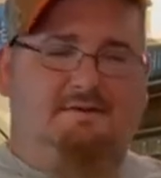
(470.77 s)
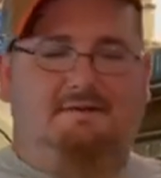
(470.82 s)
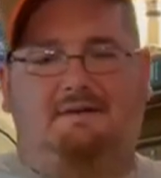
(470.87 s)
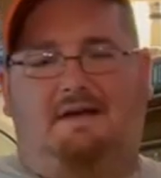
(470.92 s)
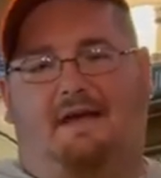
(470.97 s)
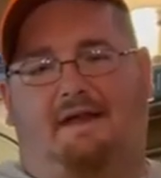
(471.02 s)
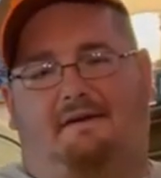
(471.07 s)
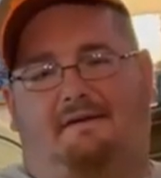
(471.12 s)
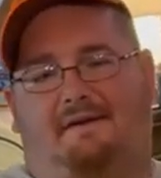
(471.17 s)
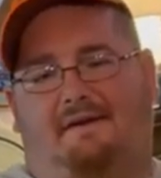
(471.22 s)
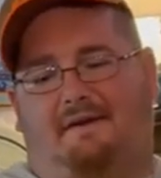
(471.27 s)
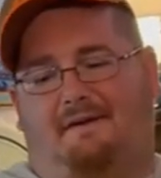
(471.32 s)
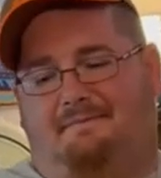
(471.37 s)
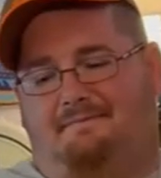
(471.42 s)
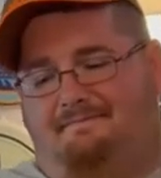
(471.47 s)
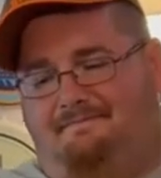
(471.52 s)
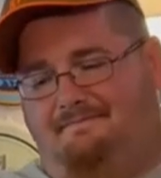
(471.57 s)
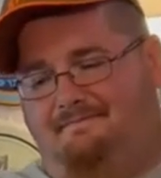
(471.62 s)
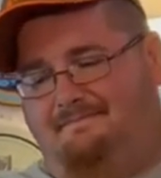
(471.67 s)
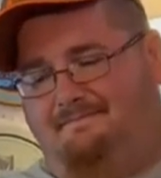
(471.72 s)
I don't know.
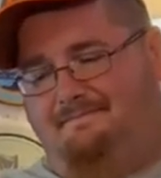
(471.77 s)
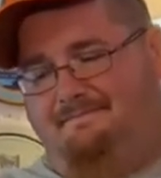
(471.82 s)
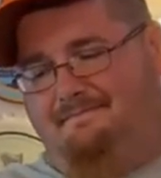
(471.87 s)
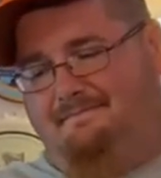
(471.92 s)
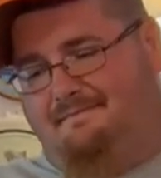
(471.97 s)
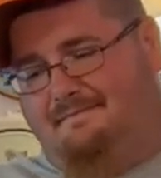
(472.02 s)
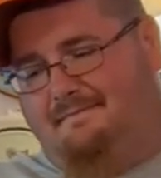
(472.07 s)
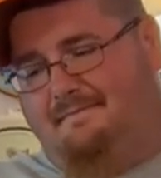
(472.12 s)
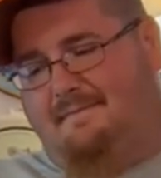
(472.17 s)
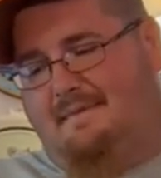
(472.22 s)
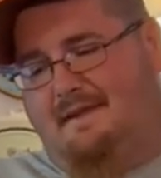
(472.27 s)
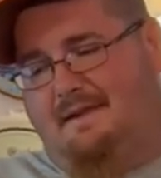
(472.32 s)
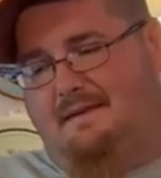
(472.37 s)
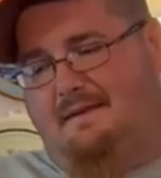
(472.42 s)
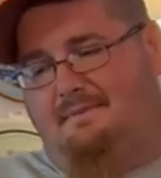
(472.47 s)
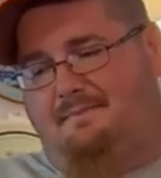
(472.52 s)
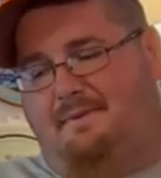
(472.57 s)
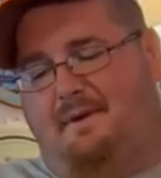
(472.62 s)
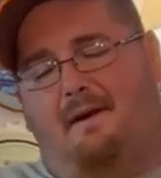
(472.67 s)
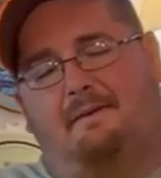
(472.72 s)

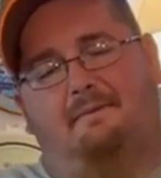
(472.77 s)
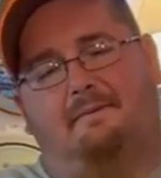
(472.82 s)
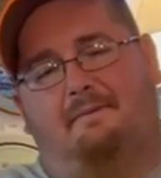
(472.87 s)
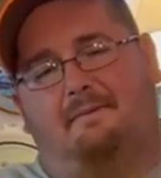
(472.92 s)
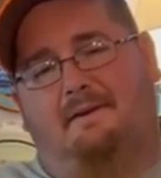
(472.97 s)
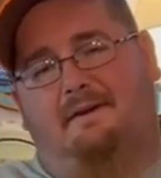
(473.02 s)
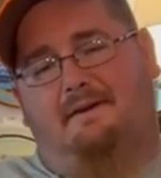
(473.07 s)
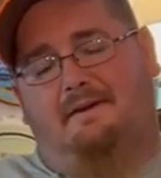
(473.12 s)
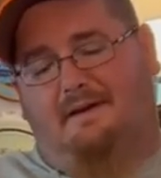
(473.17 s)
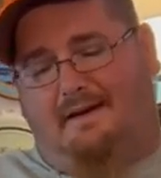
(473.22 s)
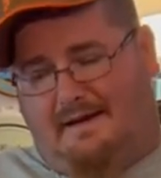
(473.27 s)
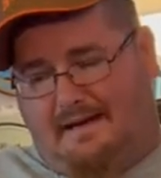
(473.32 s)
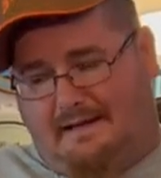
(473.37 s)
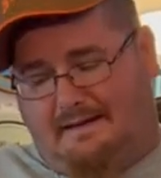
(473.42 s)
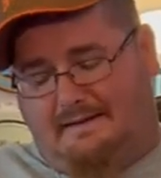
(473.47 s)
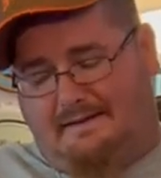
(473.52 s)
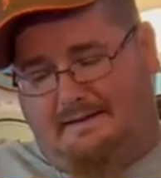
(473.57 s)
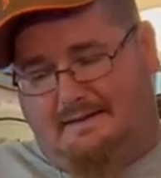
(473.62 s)
Probably not.